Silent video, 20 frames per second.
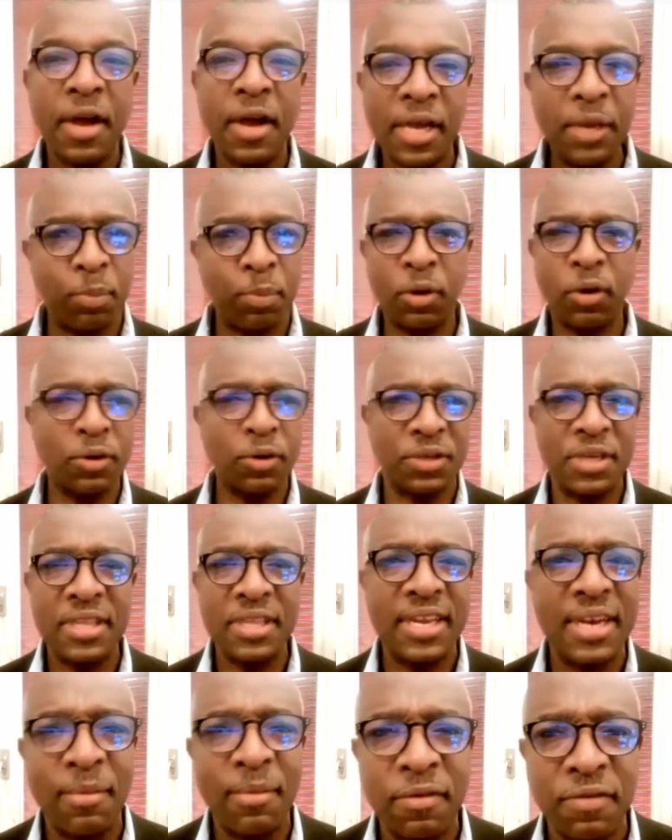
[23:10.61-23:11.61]
because in
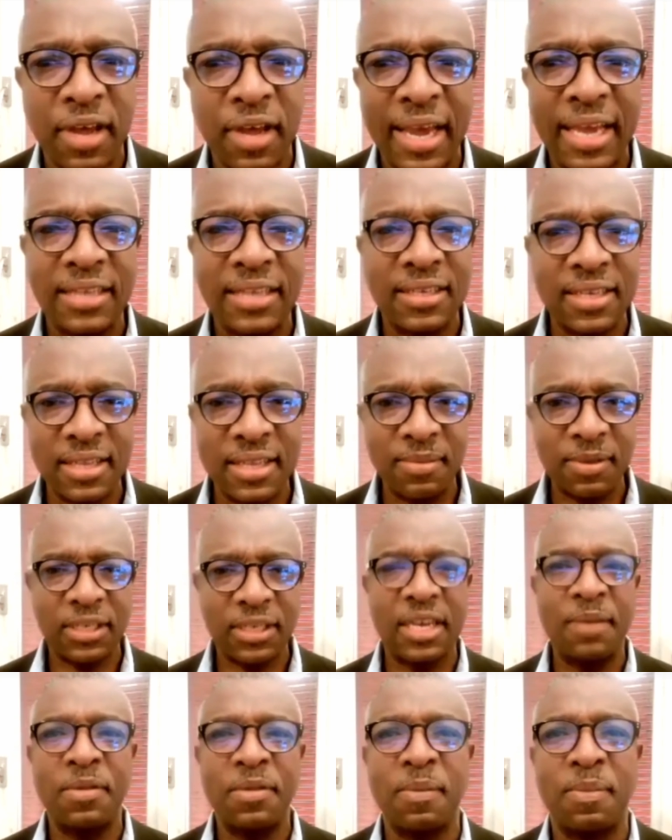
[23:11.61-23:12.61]
the name of the ANC, they
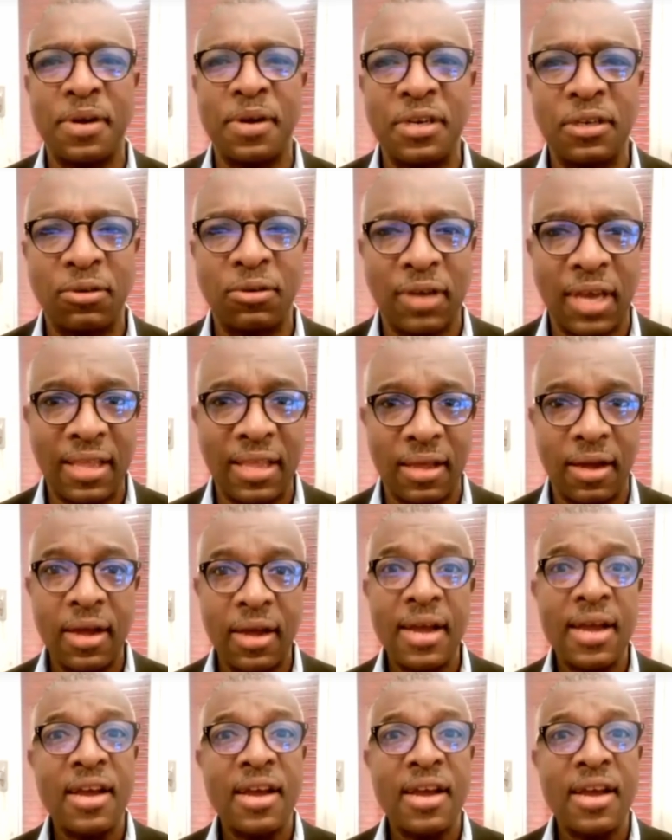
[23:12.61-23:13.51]
must keep the party together.